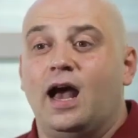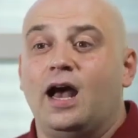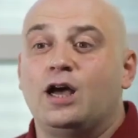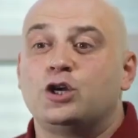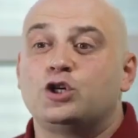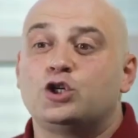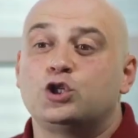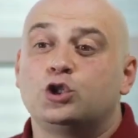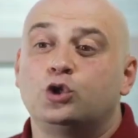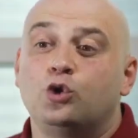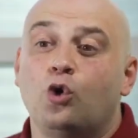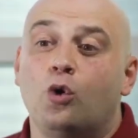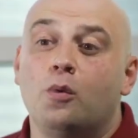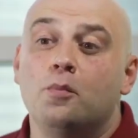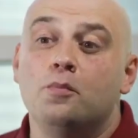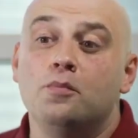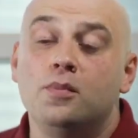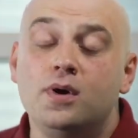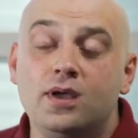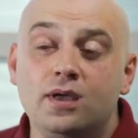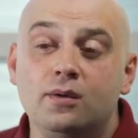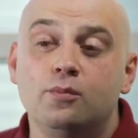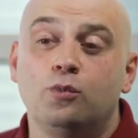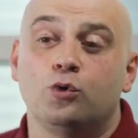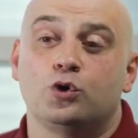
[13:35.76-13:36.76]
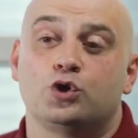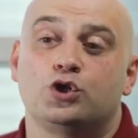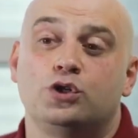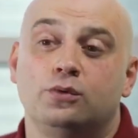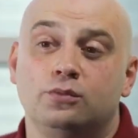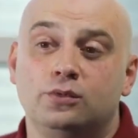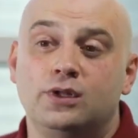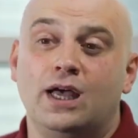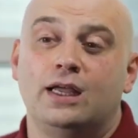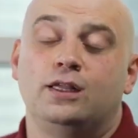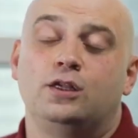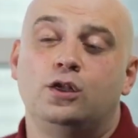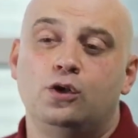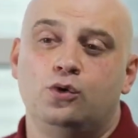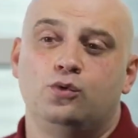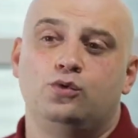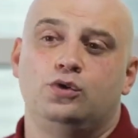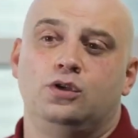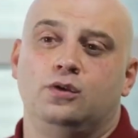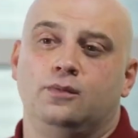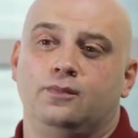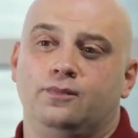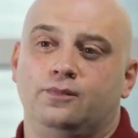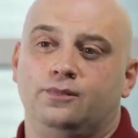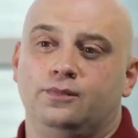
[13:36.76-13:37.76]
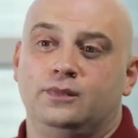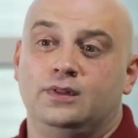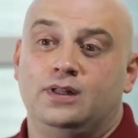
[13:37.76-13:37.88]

Sure, it's a crypto project,